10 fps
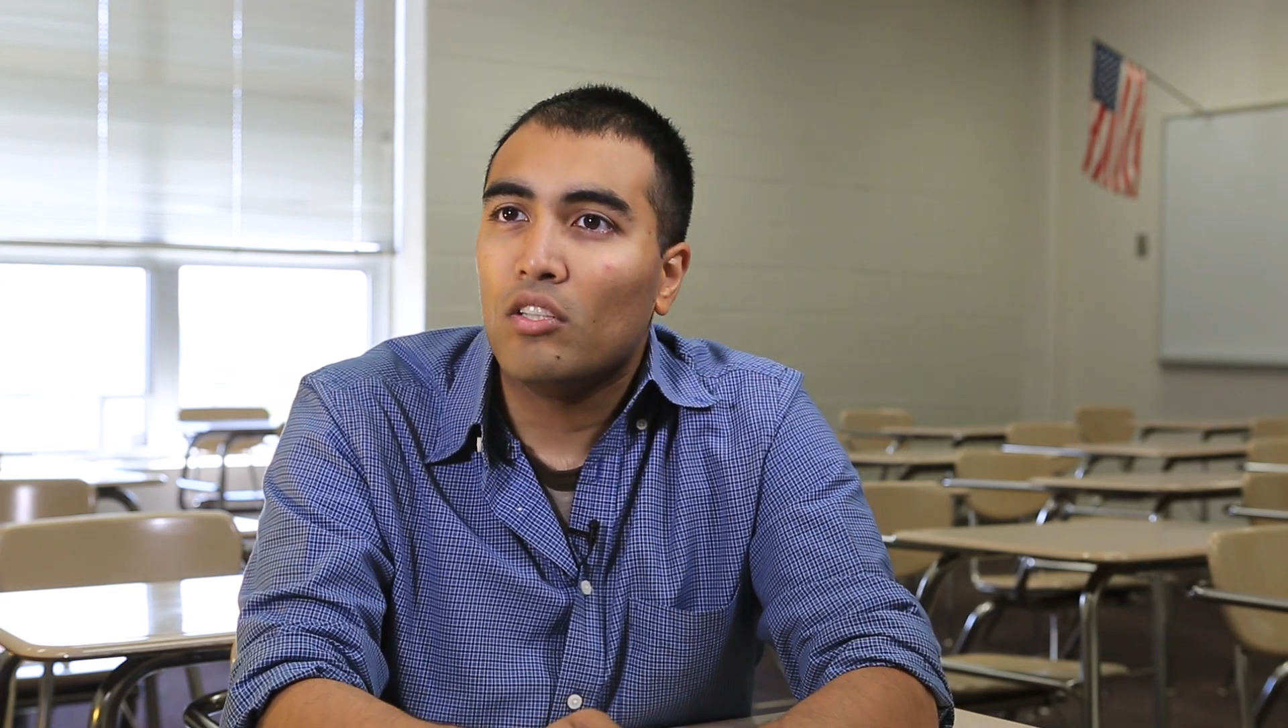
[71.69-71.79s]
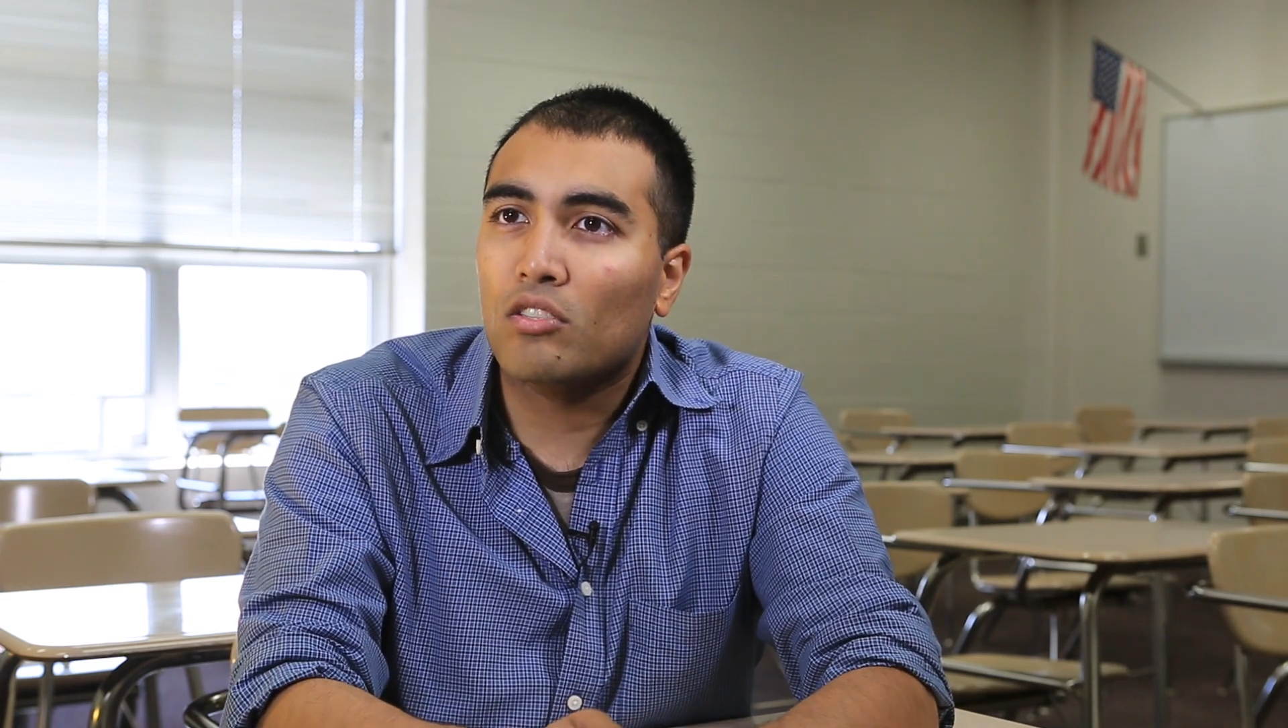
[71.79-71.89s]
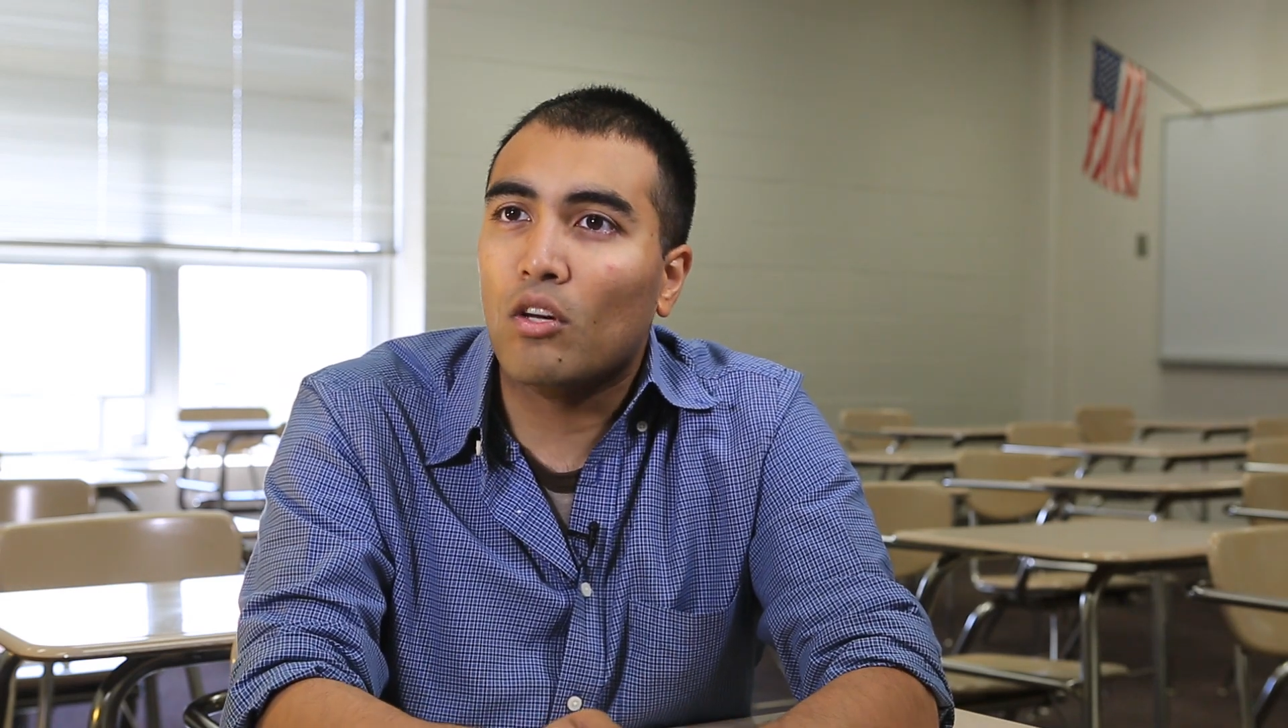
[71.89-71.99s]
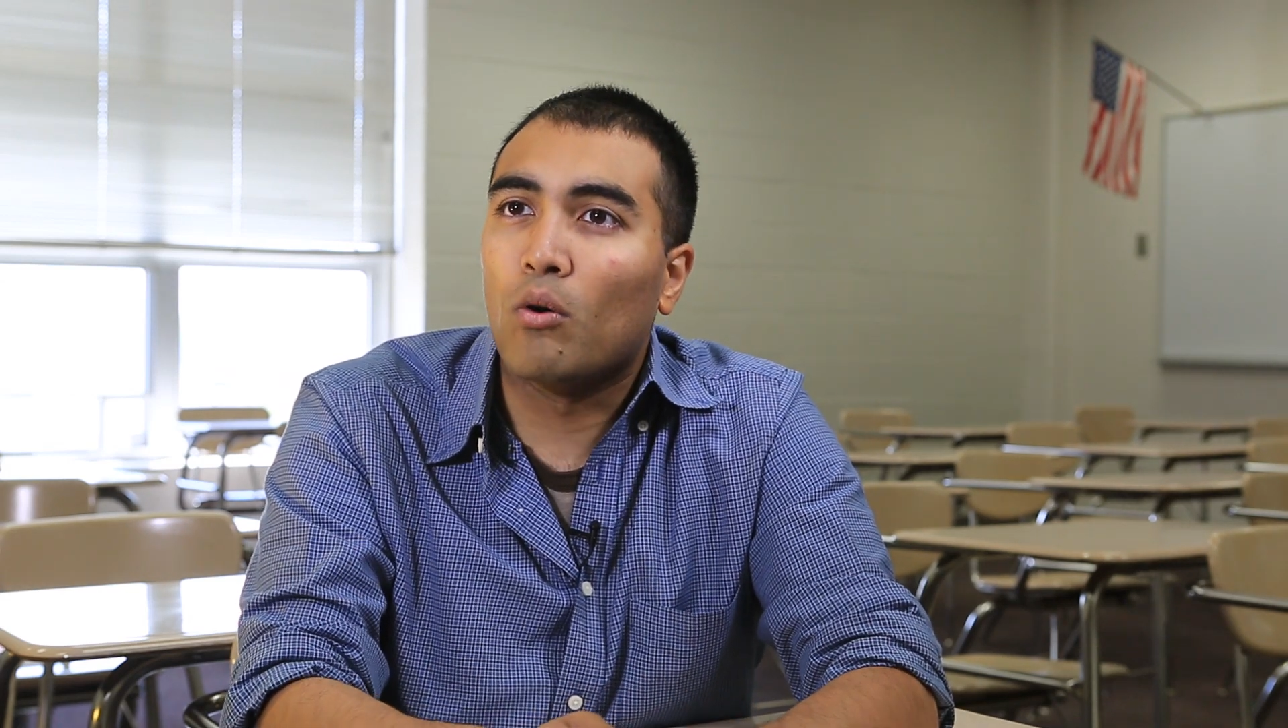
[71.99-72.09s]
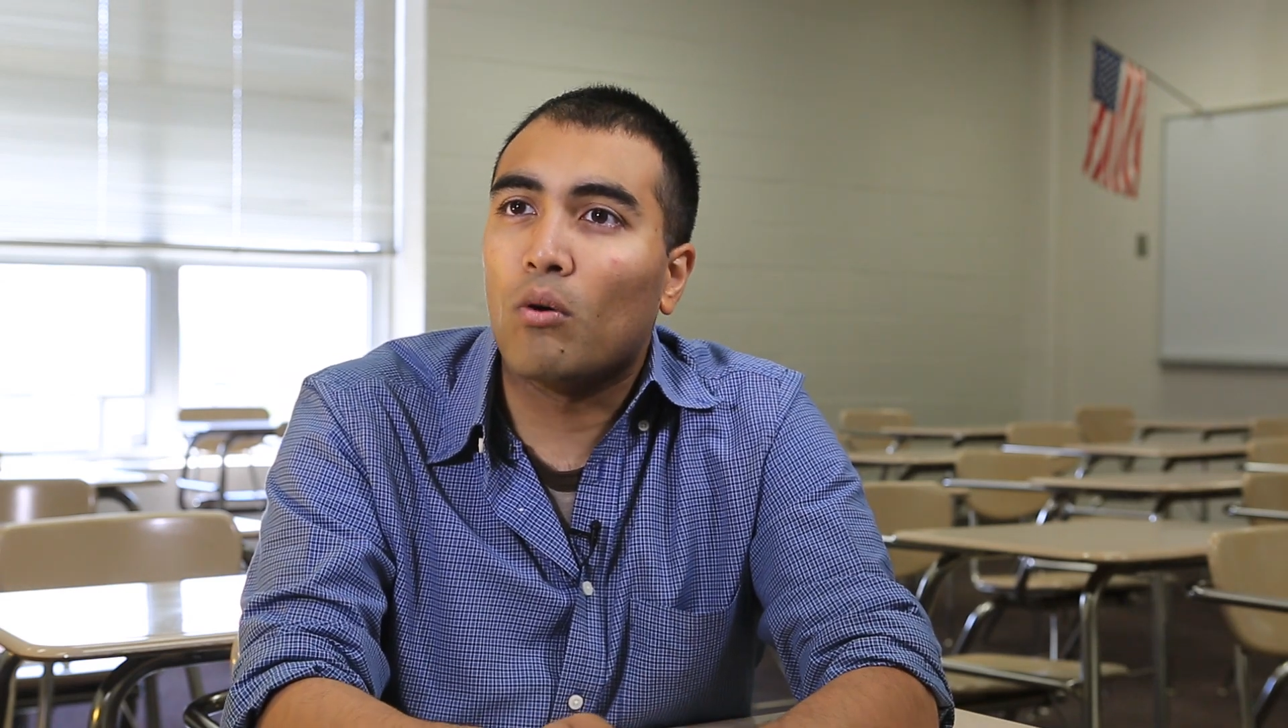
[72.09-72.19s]

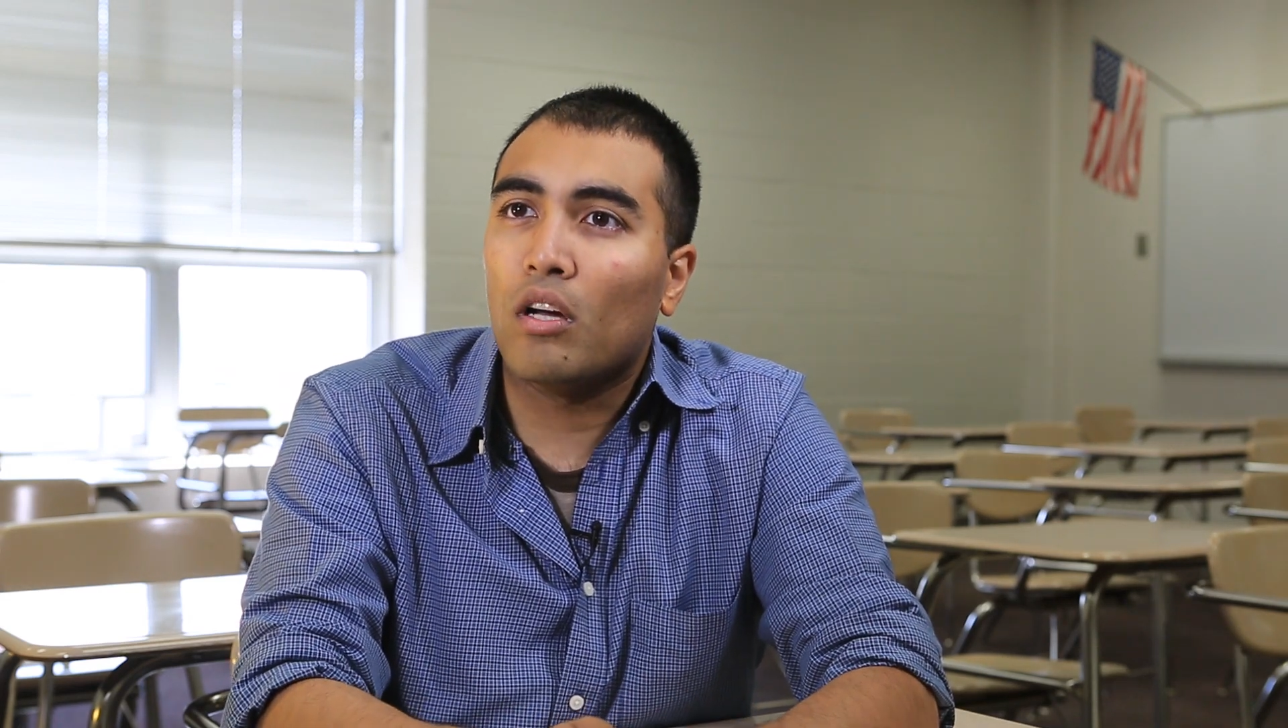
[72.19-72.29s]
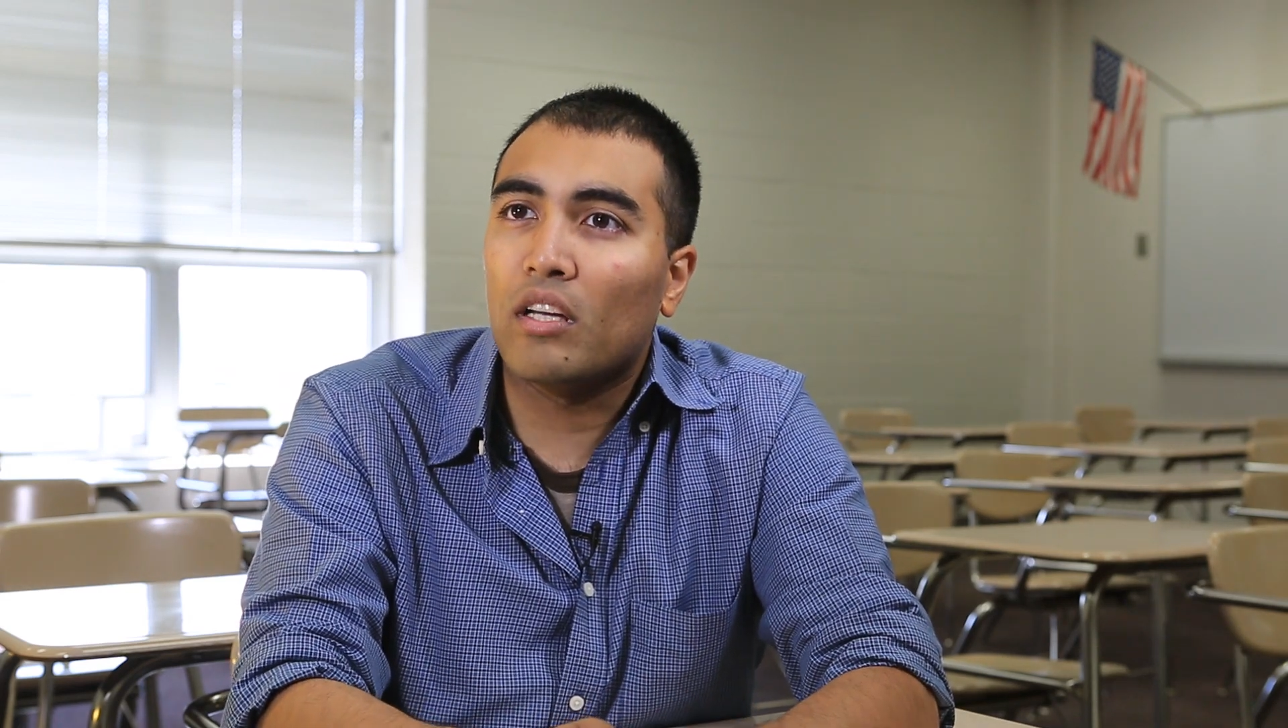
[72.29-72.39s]
So